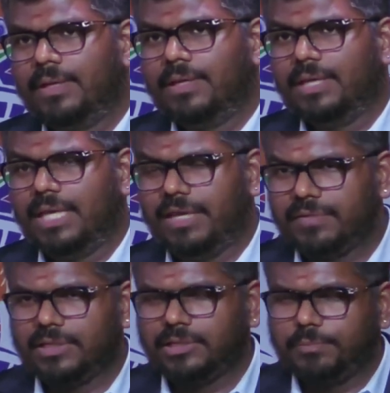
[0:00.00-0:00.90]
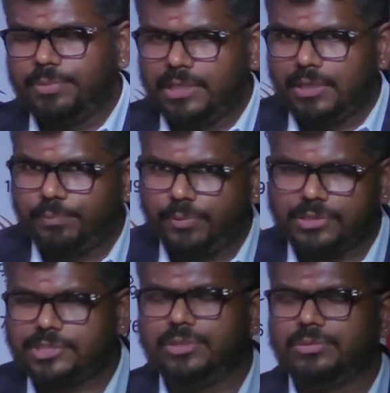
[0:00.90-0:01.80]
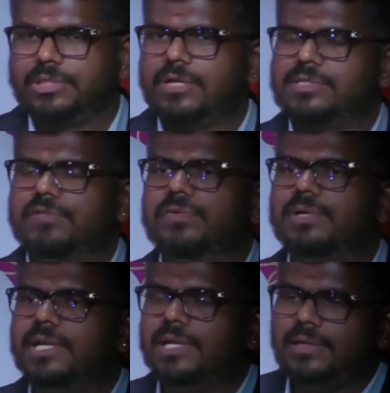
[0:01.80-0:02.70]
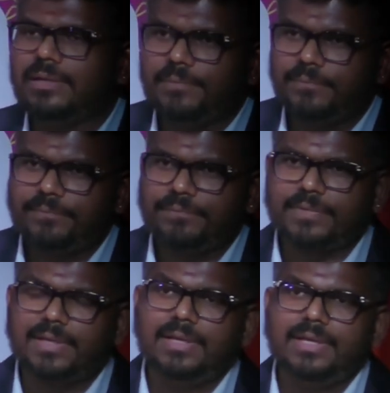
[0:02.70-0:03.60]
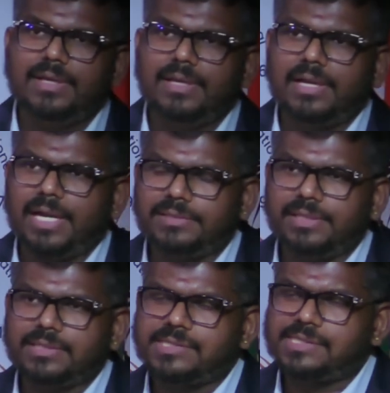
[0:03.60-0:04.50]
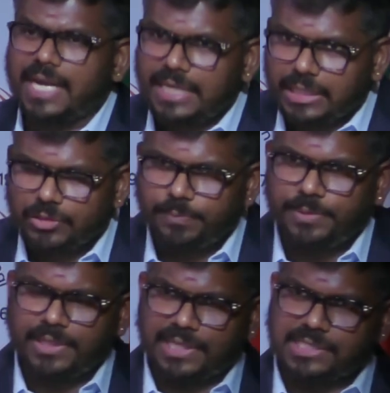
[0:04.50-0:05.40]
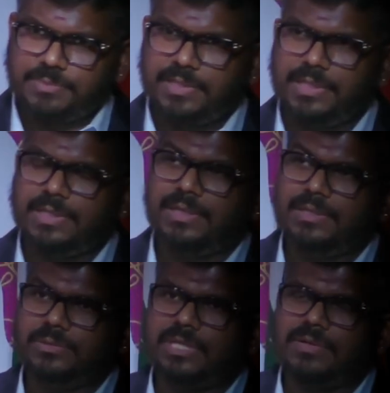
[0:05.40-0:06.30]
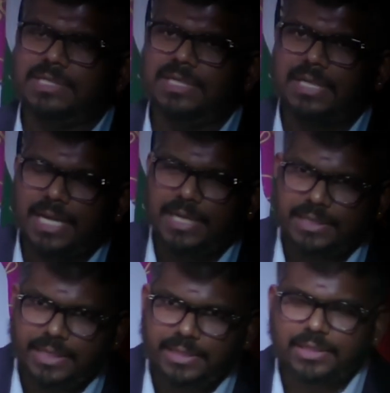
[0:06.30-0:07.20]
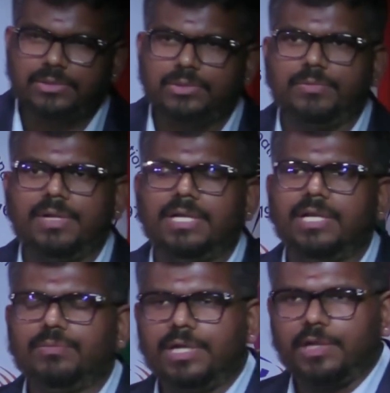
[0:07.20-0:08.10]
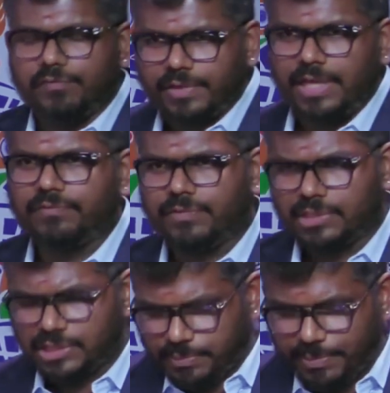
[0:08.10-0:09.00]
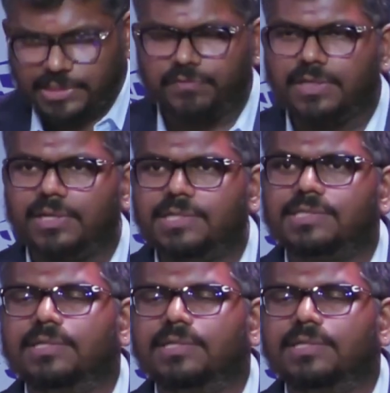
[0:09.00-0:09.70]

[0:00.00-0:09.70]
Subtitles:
Even in the period post-2014, I think the standout period has to be 2019 to 2025 for a specific reason.